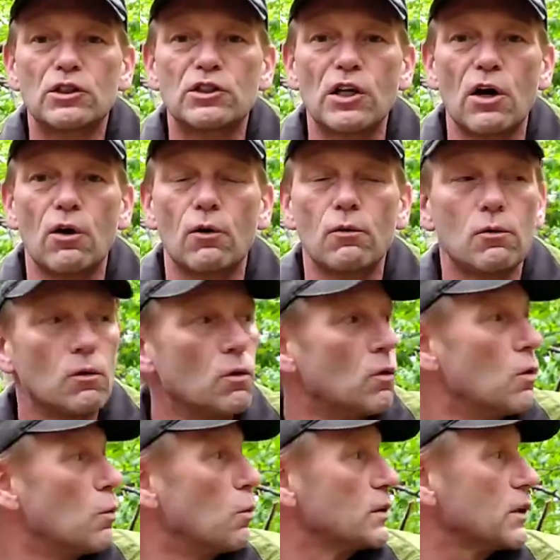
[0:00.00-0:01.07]
So,
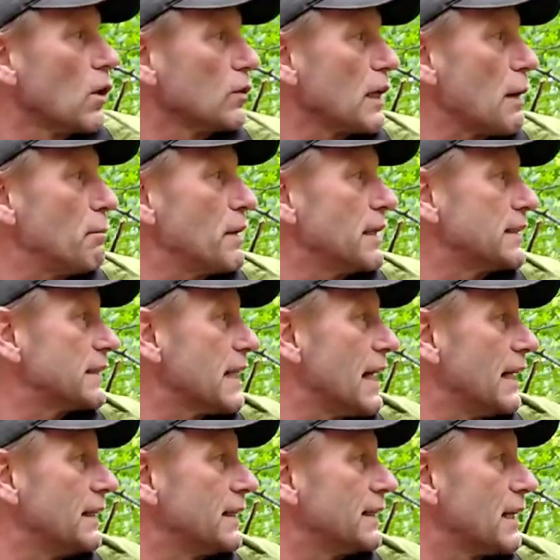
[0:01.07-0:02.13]
with all that being
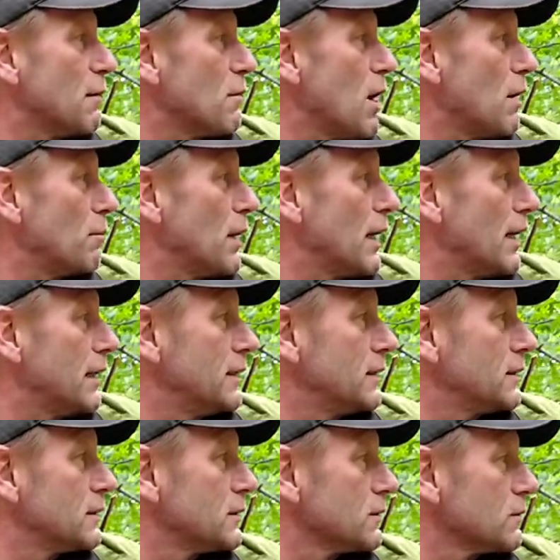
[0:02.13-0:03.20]
said, come on, bud.
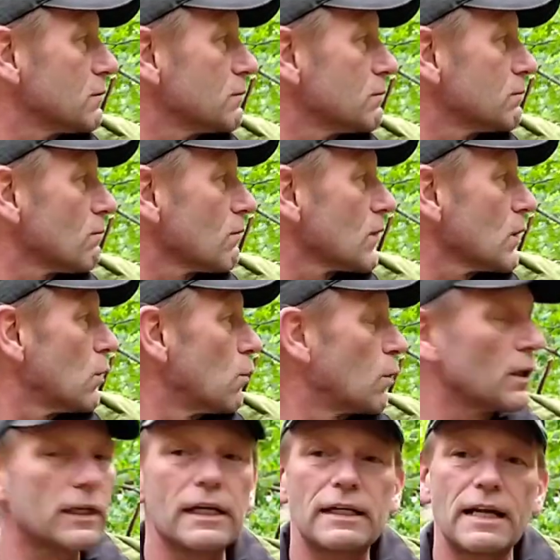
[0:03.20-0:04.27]

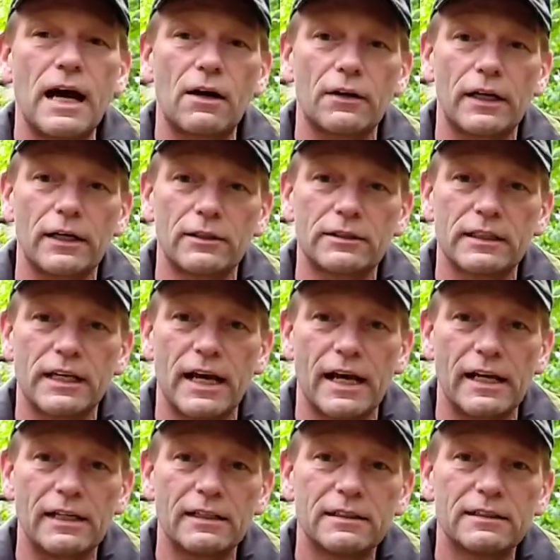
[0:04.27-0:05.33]
We're getting out of here
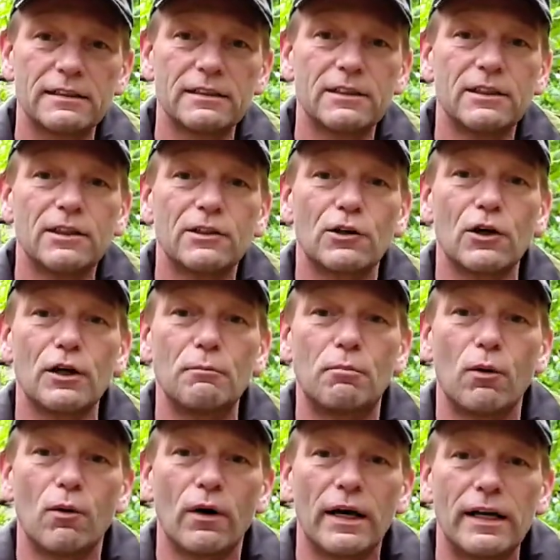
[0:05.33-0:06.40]
today.
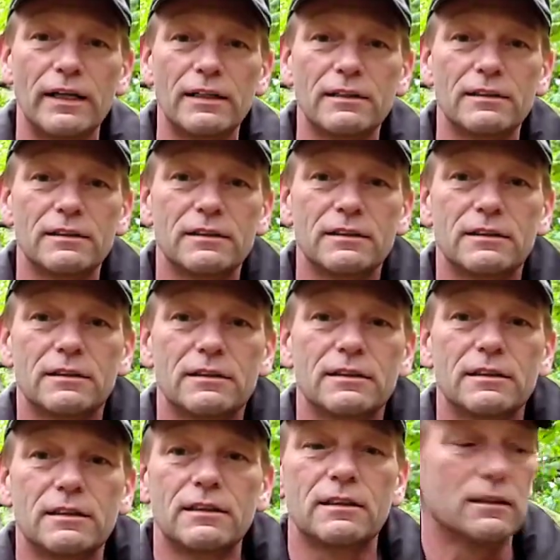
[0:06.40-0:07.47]
Good boy.
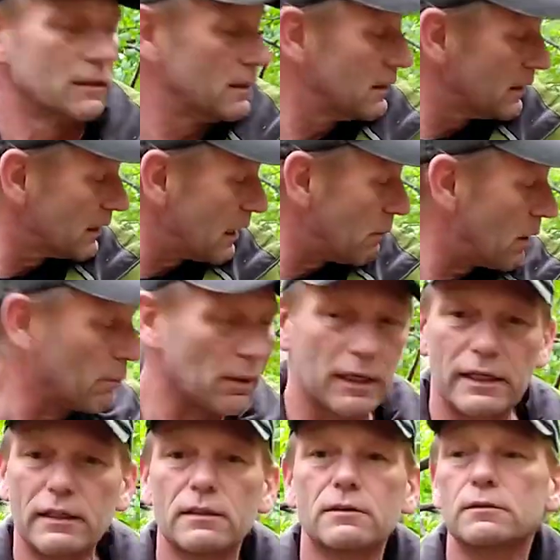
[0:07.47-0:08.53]
Come on,
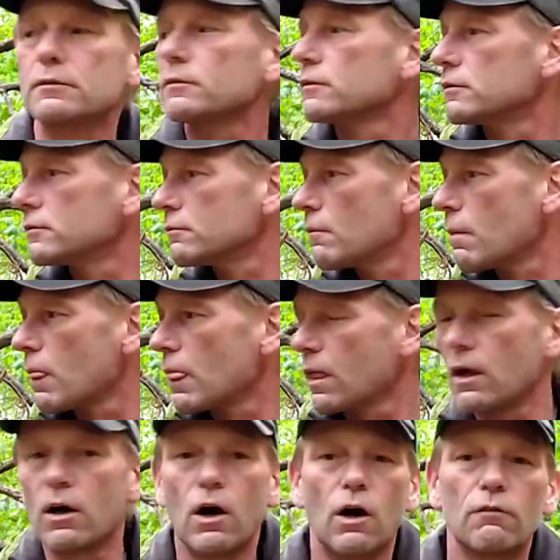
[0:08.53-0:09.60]
buddy.
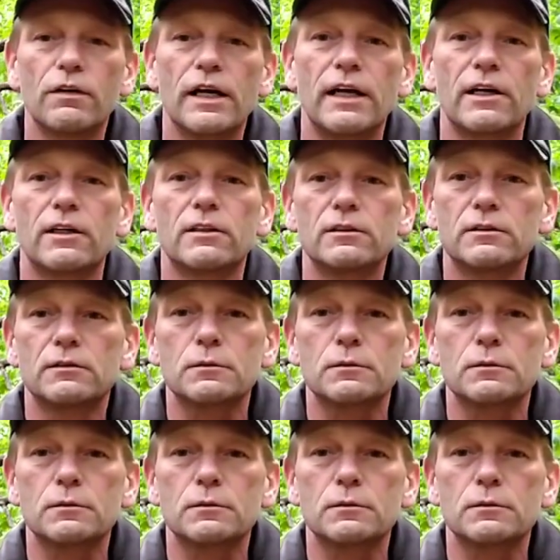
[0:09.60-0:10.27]
Over here.